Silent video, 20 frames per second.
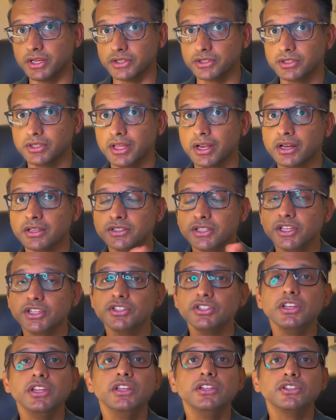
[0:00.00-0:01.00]
There are
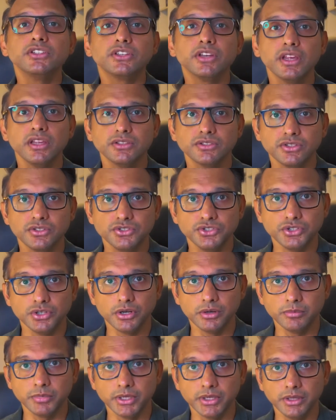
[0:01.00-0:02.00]
16 states in
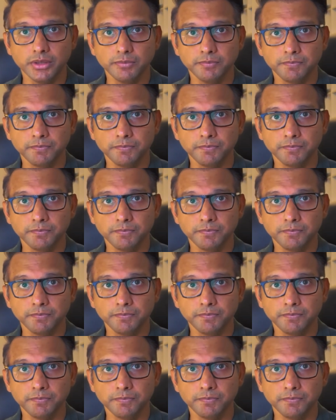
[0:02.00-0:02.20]
Germany,